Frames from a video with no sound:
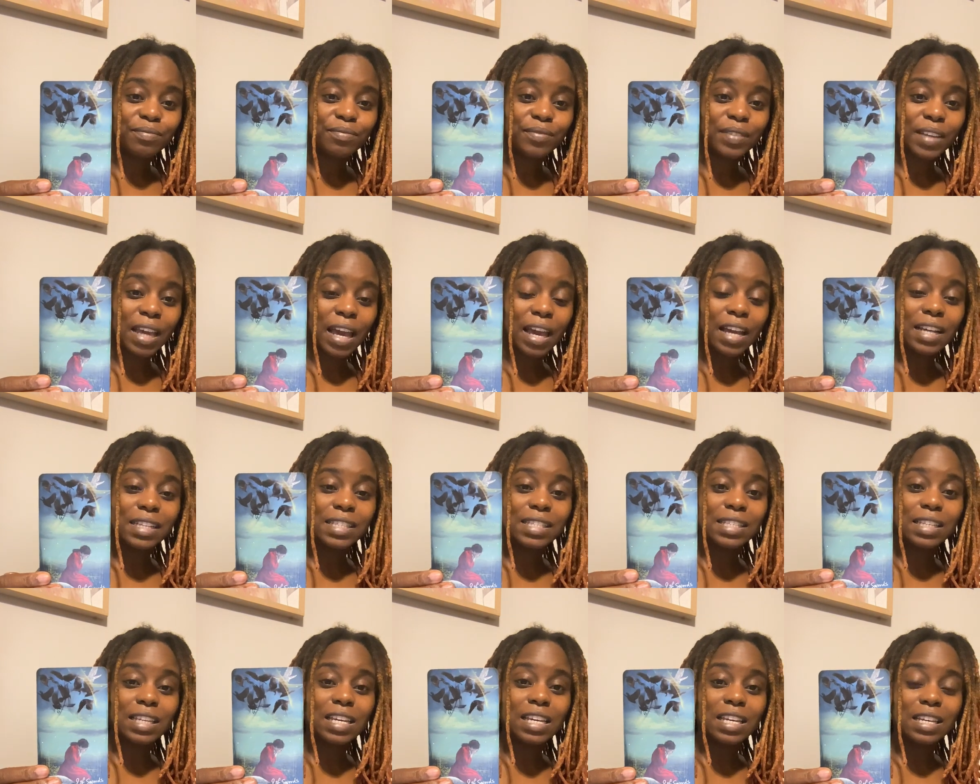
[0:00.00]
Can't
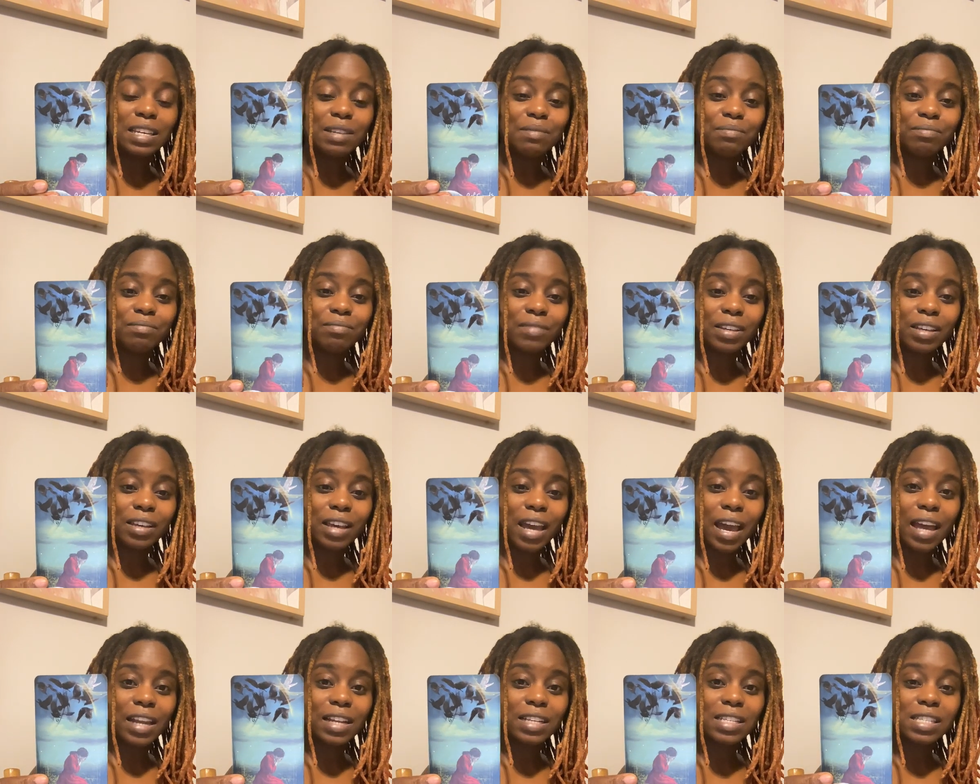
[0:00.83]
sleep.
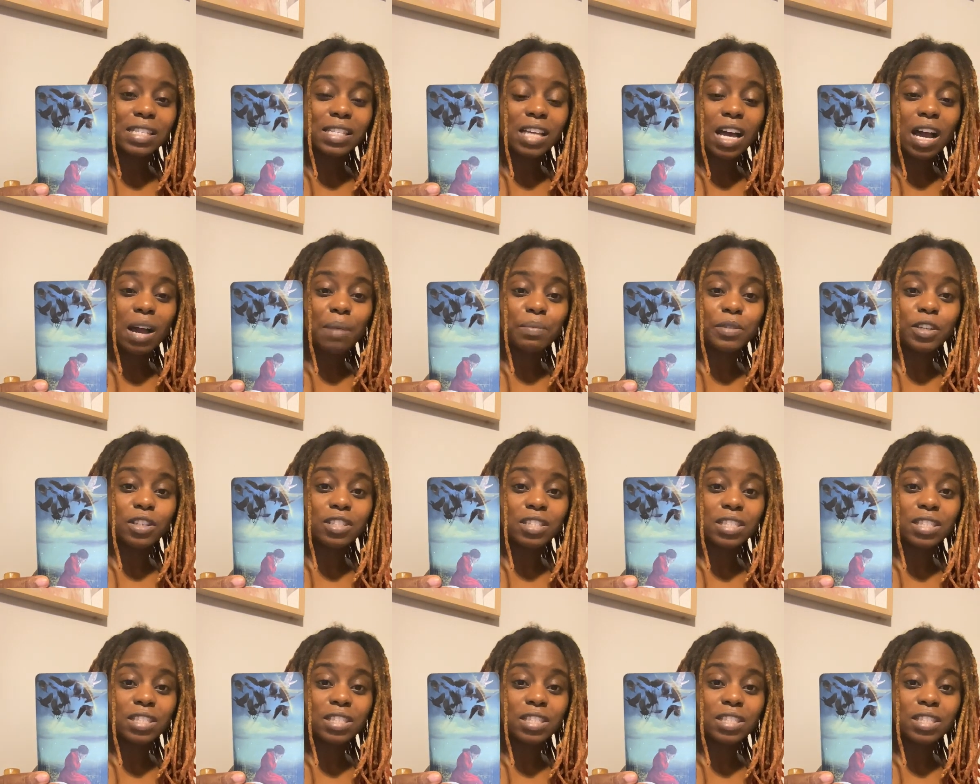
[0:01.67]
Got insomnia.